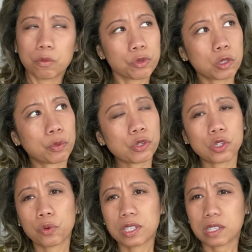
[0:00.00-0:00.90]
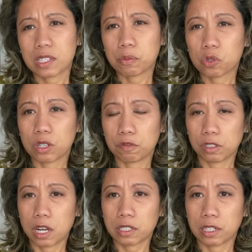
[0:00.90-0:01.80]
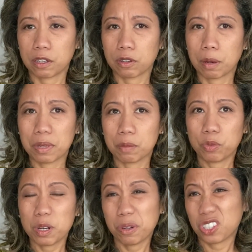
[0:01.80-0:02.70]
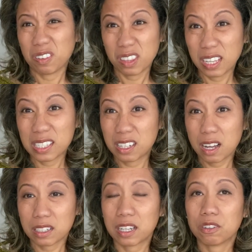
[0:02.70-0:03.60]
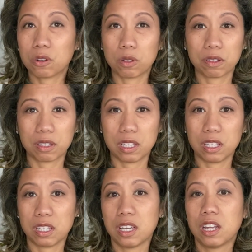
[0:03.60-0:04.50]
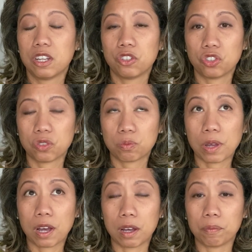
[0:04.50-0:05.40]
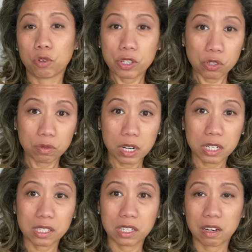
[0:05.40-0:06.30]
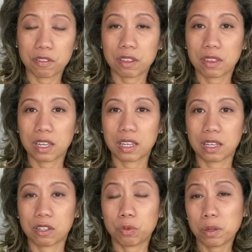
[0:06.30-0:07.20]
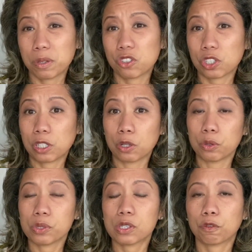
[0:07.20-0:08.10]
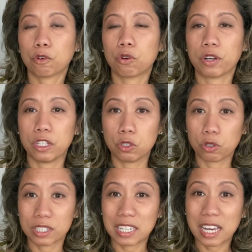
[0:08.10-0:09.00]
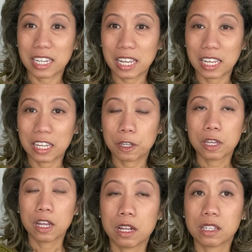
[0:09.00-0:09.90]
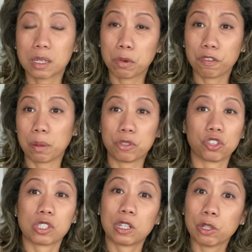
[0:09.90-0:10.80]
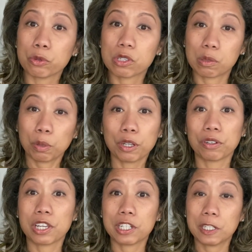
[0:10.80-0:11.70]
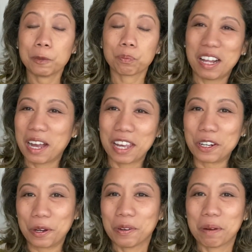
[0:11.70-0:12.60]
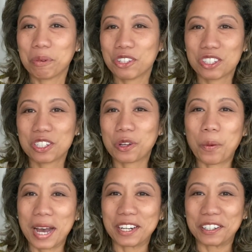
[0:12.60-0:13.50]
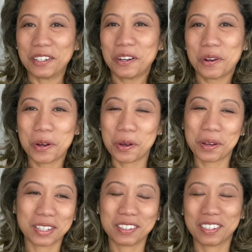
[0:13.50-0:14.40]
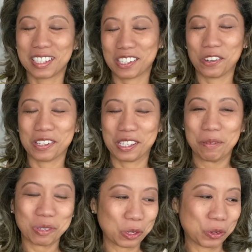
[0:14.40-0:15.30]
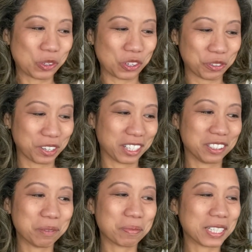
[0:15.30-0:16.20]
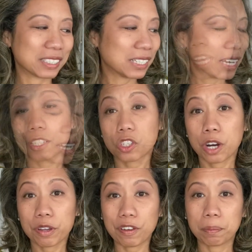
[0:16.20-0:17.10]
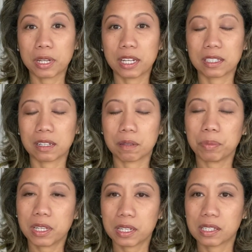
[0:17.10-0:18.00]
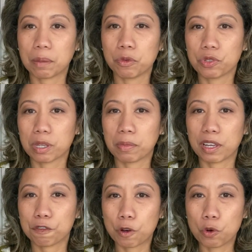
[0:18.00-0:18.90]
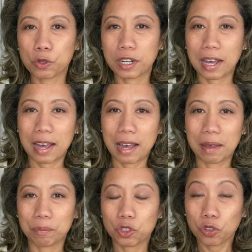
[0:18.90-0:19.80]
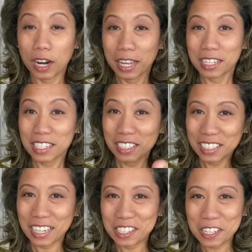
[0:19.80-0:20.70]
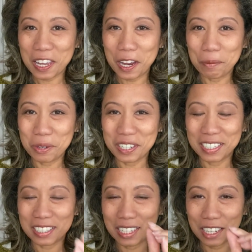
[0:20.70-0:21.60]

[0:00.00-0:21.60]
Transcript: supposed to go into some sort of lockdown. I mean, pretty much everything is locked down. All the restaurants and everything is pretty much closed for indoor dining. Some of them are just closed, period. I know, I'm preaching to the choir. It all seems so surreal, and sorry if I'm not, because I'm using my phone, I'm trying to look at the camera,